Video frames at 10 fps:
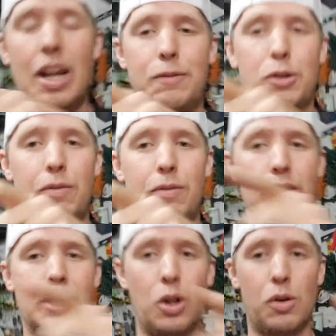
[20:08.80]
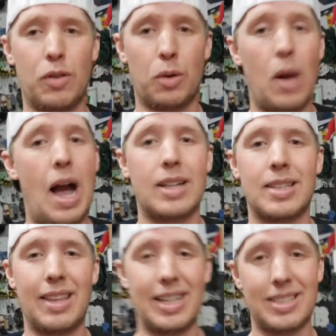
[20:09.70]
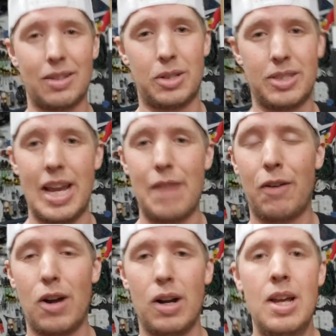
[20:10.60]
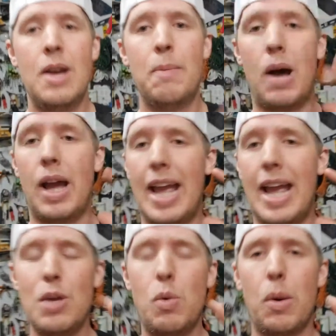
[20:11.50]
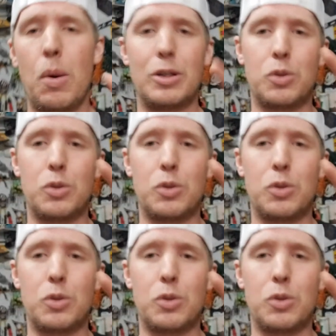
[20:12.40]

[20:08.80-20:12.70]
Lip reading: of traversing over the rocks. I think it's a little safer. But anywhere where there's